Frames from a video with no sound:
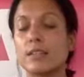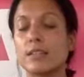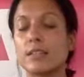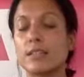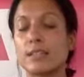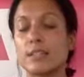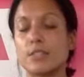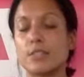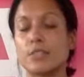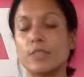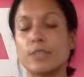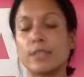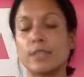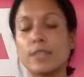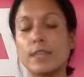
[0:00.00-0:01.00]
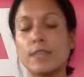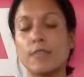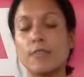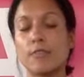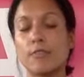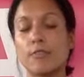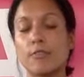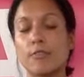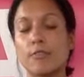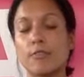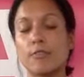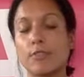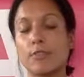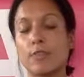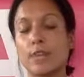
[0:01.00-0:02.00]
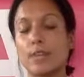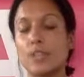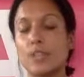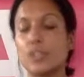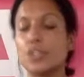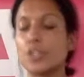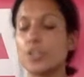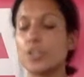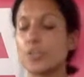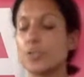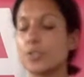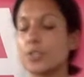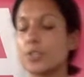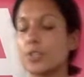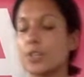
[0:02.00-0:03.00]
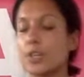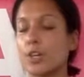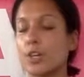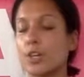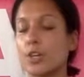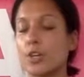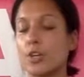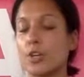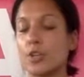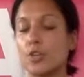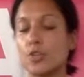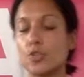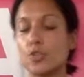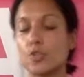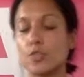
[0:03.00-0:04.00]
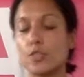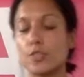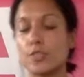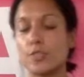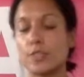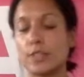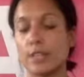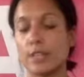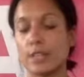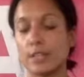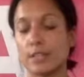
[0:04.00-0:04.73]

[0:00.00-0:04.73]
a sense of relief, and a shift to this feeling.